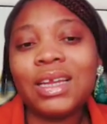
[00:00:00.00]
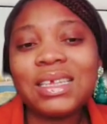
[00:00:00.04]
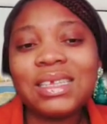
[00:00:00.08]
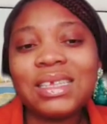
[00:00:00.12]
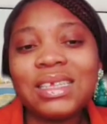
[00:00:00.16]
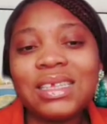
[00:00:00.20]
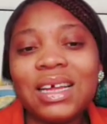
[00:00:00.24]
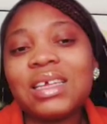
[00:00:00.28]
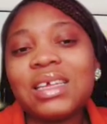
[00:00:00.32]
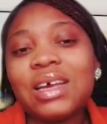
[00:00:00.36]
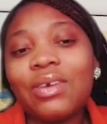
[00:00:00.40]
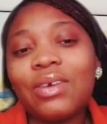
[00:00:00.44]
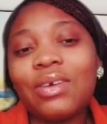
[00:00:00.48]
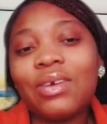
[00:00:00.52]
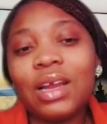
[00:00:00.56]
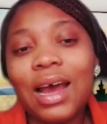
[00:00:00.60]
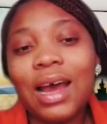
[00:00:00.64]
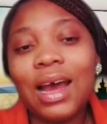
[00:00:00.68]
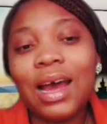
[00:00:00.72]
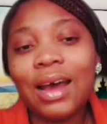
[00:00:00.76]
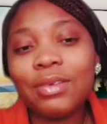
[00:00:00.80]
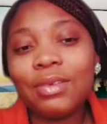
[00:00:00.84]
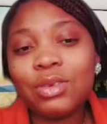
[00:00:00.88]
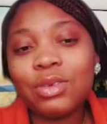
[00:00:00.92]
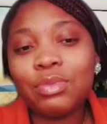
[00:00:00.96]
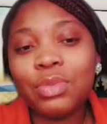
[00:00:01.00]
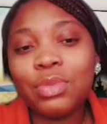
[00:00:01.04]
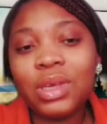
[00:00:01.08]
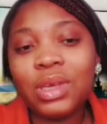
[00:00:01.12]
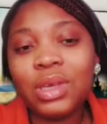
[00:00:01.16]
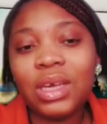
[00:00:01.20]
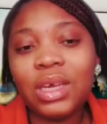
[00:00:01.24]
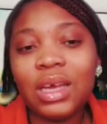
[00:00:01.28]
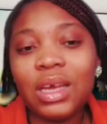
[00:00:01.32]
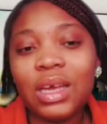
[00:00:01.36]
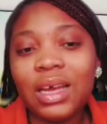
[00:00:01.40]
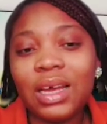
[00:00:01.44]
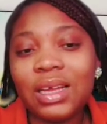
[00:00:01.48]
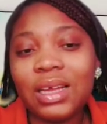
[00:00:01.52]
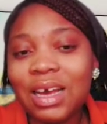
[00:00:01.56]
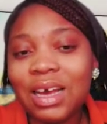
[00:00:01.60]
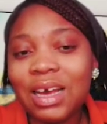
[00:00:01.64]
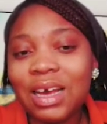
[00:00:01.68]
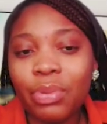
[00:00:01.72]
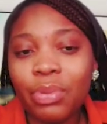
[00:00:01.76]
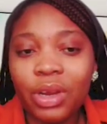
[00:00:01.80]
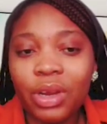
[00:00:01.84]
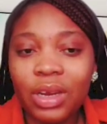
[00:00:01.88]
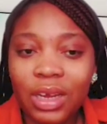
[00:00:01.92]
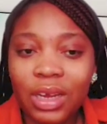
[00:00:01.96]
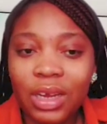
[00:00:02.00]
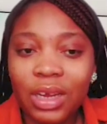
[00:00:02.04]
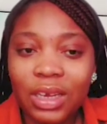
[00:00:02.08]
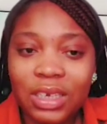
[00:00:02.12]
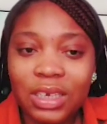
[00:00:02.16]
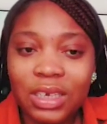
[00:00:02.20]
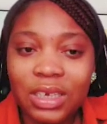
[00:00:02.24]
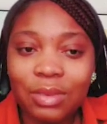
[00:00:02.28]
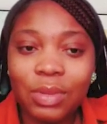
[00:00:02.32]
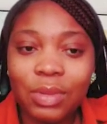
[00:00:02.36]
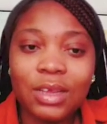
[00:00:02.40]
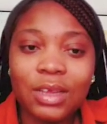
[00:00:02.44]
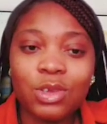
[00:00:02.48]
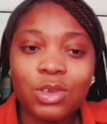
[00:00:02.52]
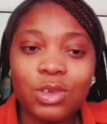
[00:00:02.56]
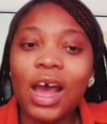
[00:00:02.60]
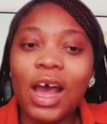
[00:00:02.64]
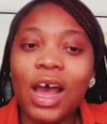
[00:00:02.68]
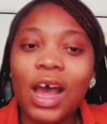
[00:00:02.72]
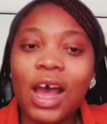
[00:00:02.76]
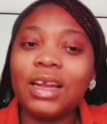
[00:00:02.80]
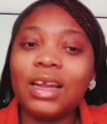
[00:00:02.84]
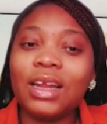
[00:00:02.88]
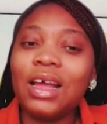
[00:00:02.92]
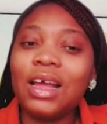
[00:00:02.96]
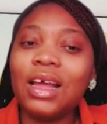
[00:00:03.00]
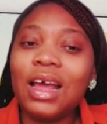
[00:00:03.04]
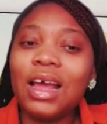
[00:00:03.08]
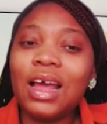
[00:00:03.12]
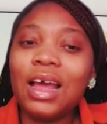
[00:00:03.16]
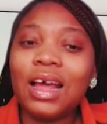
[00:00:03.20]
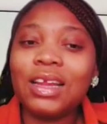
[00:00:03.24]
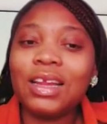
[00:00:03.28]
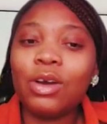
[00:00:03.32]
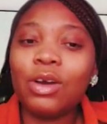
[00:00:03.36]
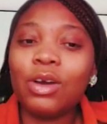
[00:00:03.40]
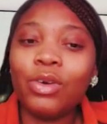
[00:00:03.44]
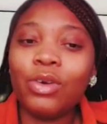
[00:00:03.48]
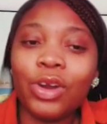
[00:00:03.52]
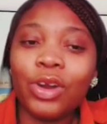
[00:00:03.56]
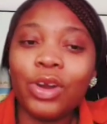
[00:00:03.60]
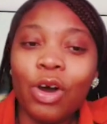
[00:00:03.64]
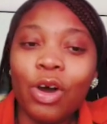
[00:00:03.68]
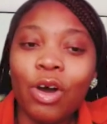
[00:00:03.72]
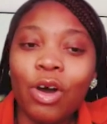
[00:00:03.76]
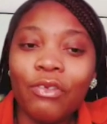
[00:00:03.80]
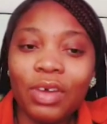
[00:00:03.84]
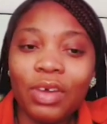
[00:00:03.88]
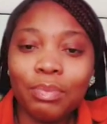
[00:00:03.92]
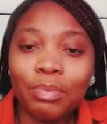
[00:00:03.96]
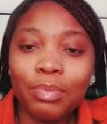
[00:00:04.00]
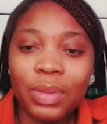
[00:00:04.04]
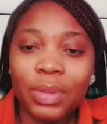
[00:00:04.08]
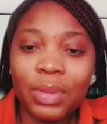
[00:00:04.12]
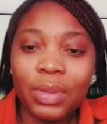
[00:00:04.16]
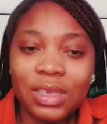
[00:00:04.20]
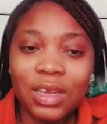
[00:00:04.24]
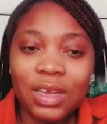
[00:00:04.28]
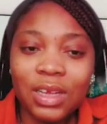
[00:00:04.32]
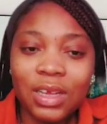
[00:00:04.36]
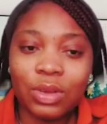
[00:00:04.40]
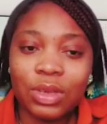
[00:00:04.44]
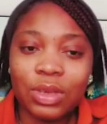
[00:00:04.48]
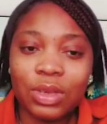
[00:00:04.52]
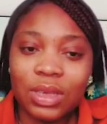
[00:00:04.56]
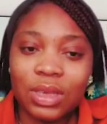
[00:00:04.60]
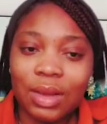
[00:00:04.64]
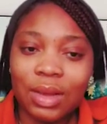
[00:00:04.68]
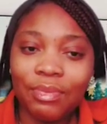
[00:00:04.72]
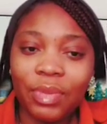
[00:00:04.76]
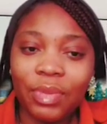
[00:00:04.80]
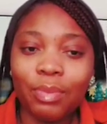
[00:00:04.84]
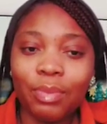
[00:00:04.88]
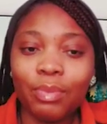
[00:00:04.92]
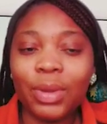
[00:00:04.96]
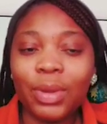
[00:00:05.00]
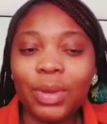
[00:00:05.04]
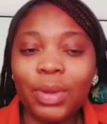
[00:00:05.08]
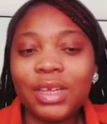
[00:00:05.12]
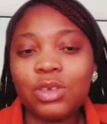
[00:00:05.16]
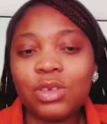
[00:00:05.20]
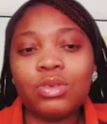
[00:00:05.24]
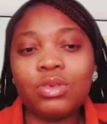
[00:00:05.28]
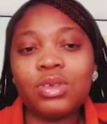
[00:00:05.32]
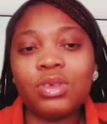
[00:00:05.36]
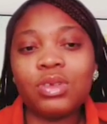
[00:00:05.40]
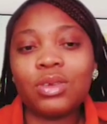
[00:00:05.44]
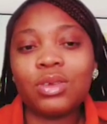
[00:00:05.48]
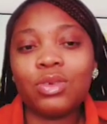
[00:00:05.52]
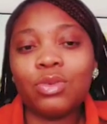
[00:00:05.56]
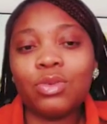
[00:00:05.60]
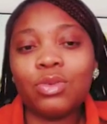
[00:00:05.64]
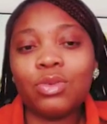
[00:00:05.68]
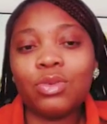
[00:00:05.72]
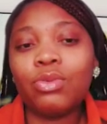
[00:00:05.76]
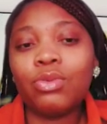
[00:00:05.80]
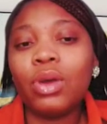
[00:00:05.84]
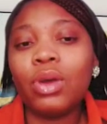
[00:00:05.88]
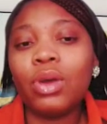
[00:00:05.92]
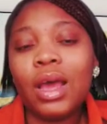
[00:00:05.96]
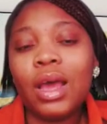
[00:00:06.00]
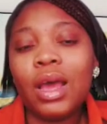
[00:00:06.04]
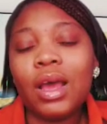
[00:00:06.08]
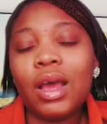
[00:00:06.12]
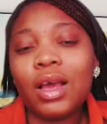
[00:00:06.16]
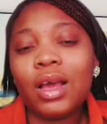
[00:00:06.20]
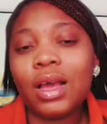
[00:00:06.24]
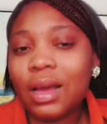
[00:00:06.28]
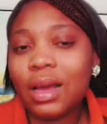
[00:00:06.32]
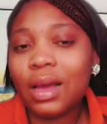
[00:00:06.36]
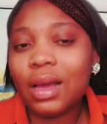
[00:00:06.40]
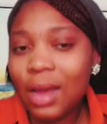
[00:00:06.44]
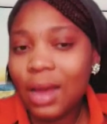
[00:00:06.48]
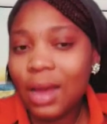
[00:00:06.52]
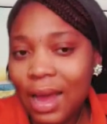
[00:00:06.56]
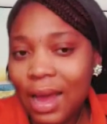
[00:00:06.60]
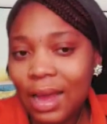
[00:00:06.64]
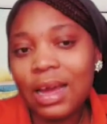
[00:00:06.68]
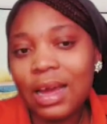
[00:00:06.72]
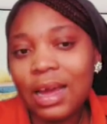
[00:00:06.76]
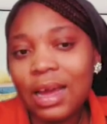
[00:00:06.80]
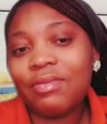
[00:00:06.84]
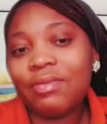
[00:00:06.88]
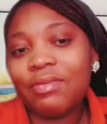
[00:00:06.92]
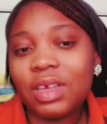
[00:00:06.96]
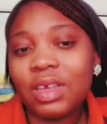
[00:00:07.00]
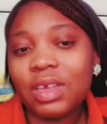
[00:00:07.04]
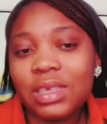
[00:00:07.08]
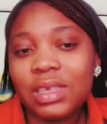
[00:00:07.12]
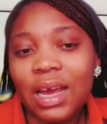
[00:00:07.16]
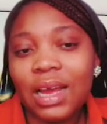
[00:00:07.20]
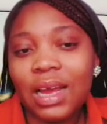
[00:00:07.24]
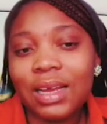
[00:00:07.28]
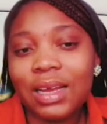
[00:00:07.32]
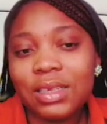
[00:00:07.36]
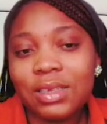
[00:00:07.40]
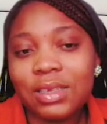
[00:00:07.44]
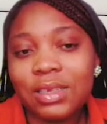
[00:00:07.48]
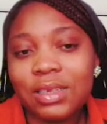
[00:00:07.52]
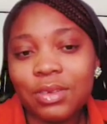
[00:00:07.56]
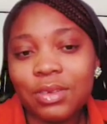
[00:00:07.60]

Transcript: necessarily have to be entrepreneurship that you are the owner of a business or something, but you can have a side hustle.